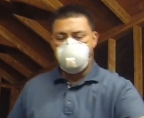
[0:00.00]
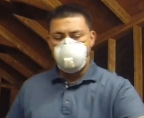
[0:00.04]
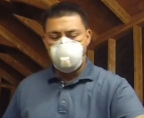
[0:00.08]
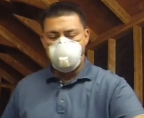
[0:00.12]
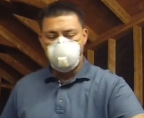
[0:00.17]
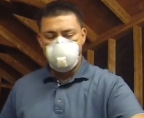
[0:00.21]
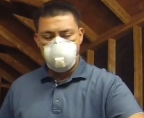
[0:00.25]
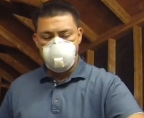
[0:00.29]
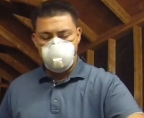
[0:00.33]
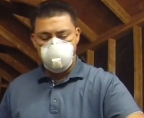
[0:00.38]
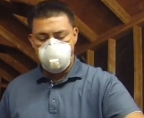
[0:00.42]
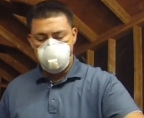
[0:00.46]

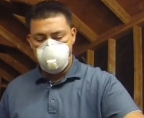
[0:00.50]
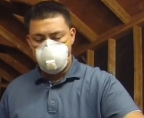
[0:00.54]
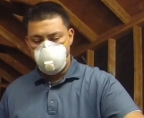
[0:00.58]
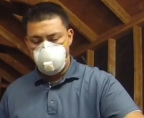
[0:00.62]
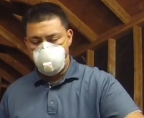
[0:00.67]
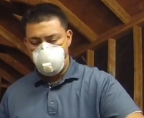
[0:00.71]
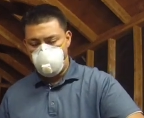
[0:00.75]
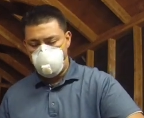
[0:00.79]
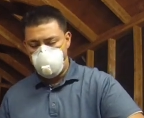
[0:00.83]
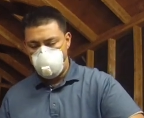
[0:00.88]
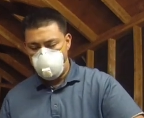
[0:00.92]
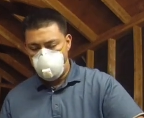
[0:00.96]

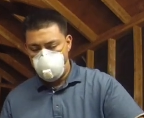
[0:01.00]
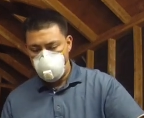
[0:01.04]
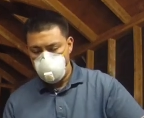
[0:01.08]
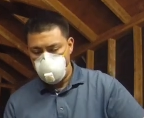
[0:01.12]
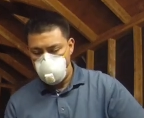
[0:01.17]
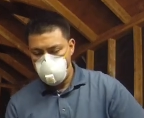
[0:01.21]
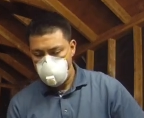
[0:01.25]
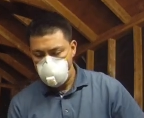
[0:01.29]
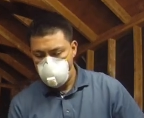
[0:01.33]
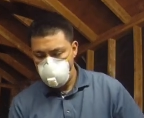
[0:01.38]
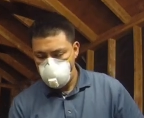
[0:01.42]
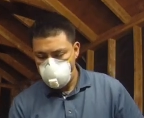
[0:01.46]

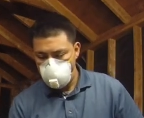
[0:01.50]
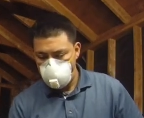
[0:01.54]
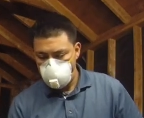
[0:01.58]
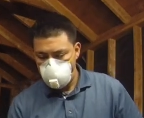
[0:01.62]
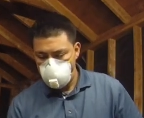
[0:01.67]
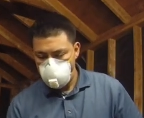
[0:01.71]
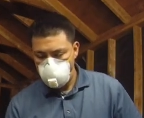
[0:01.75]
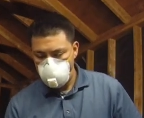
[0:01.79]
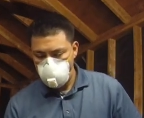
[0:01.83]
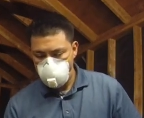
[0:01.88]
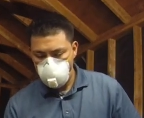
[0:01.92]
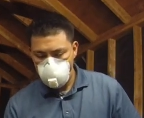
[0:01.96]

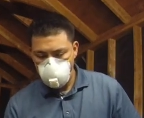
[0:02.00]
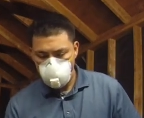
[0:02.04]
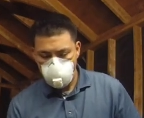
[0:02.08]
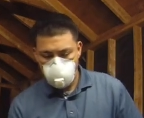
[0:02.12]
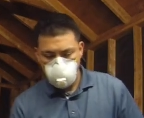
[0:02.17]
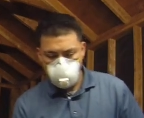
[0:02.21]
(no one is talking)